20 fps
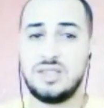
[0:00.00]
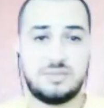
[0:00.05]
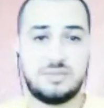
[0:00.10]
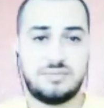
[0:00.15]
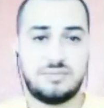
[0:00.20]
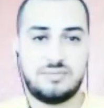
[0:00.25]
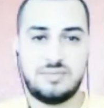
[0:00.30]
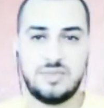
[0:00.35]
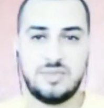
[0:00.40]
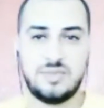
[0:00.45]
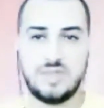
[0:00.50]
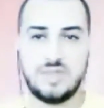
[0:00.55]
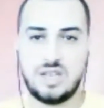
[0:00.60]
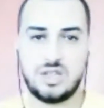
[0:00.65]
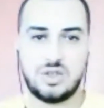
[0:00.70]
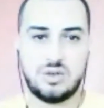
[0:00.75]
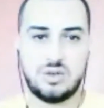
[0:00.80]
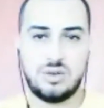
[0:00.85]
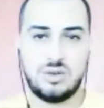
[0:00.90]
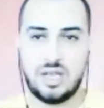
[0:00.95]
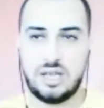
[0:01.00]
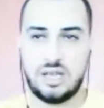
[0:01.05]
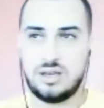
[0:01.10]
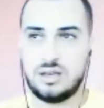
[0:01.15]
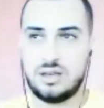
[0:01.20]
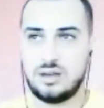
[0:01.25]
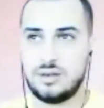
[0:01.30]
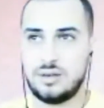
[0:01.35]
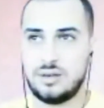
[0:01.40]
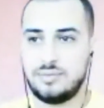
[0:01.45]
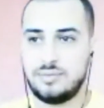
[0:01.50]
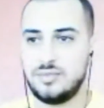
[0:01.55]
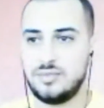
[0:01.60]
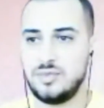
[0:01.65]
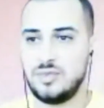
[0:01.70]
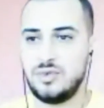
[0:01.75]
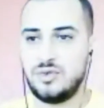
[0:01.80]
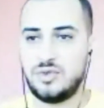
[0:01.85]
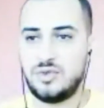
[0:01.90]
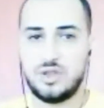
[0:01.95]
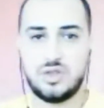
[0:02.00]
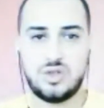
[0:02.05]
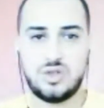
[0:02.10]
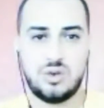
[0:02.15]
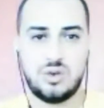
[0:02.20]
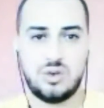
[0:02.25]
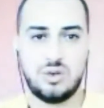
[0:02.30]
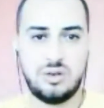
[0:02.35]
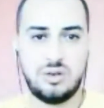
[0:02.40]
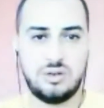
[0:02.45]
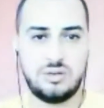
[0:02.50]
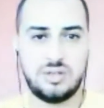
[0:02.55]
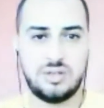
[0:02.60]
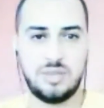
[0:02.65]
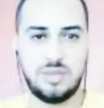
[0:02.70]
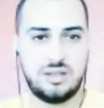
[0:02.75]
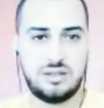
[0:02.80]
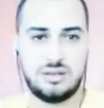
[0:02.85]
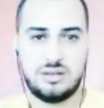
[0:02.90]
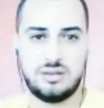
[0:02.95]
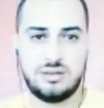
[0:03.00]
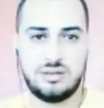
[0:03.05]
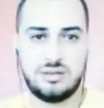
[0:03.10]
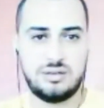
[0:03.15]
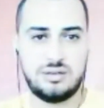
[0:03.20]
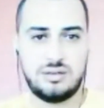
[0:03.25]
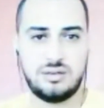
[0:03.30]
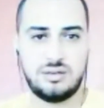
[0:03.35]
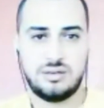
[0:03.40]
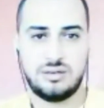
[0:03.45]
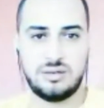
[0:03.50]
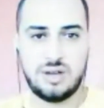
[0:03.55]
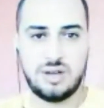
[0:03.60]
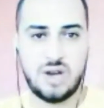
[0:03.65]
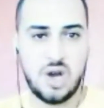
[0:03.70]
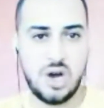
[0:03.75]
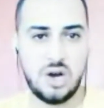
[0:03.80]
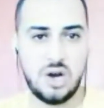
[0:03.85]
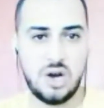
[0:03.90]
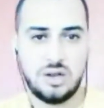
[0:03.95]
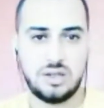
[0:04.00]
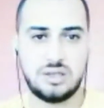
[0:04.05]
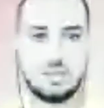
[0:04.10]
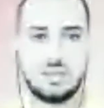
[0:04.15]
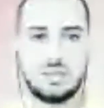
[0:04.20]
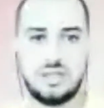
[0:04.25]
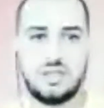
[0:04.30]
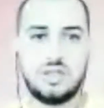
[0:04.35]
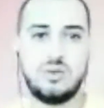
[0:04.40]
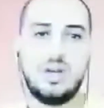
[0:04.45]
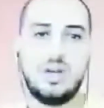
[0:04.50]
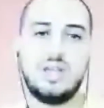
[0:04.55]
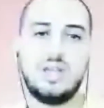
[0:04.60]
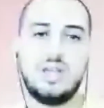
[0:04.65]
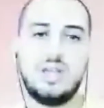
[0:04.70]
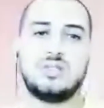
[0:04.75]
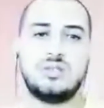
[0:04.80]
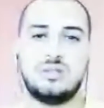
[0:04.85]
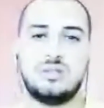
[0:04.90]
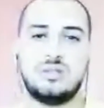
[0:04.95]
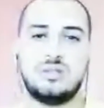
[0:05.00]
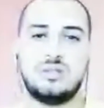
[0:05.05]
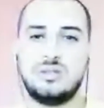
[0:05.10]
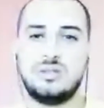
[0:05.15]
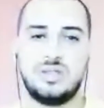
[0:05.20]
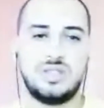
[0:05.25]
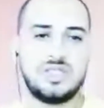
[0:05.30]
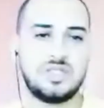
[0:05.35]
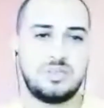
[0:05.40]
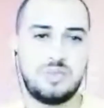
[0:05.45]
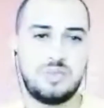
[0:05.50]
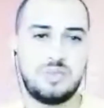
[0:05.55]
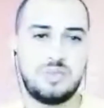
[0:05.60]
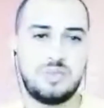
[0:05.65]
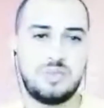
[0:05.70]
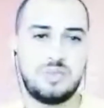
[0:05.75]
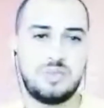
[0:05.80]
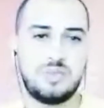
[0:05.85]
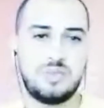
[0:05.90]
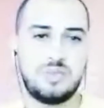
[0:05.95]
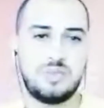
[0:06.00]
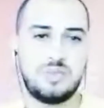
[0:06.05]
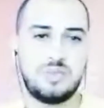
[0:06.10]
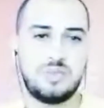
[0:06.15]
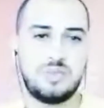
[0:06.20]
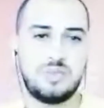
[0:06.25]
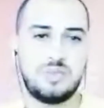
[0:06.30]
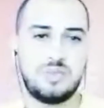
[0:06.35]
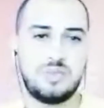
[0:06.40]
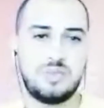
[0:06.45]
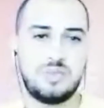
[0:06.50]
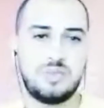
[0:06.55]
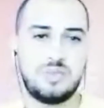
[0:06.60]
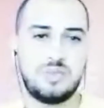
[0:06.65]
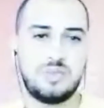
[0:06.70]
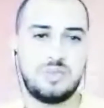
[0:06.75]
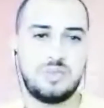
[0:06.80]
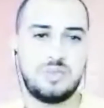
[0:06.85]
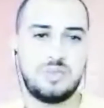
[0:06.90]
actual virtual debit card in the US. There's many options.